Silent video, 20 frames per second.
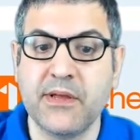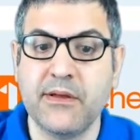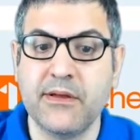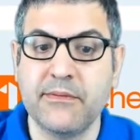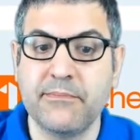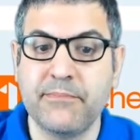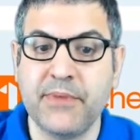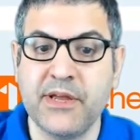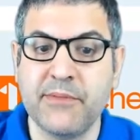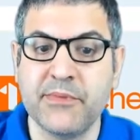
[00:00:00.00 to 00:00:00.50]

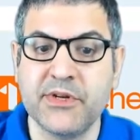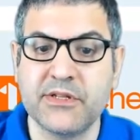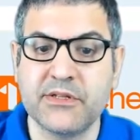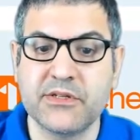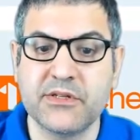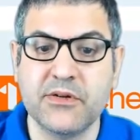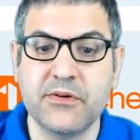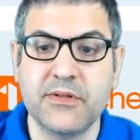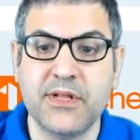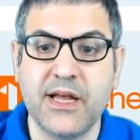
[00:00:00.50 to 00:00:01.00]
payment,
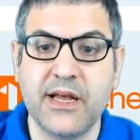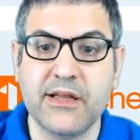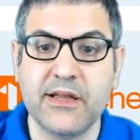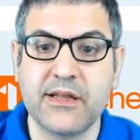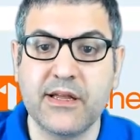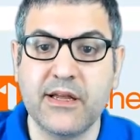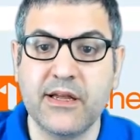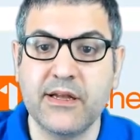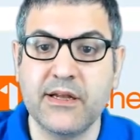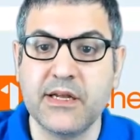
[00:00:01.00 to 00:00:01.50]
so like
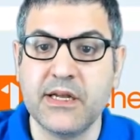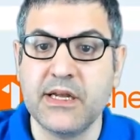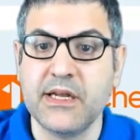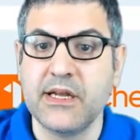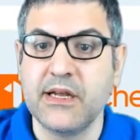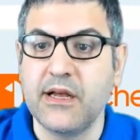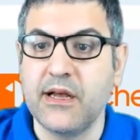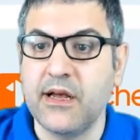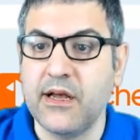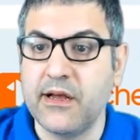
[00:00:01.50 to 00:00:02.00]

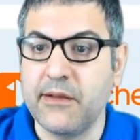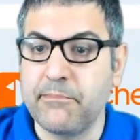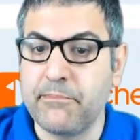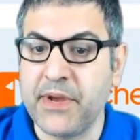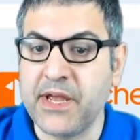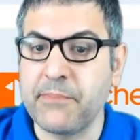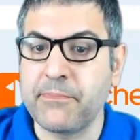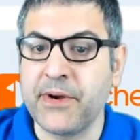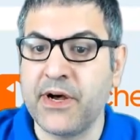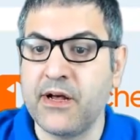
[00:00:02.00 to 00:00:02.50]

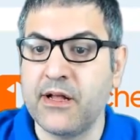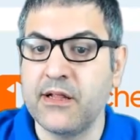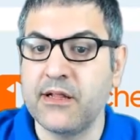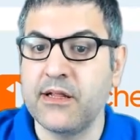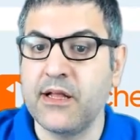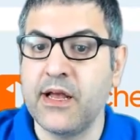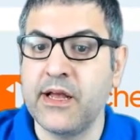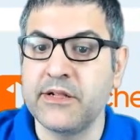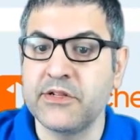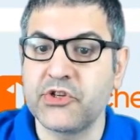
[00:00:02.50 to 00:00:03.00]

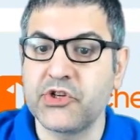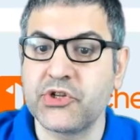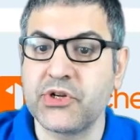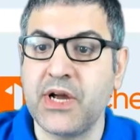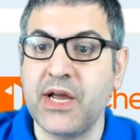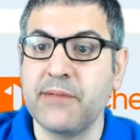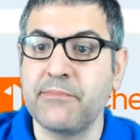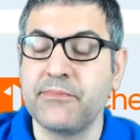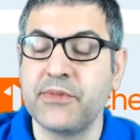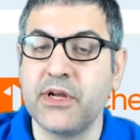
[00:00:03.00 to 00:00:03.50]
PayPal and Stripe.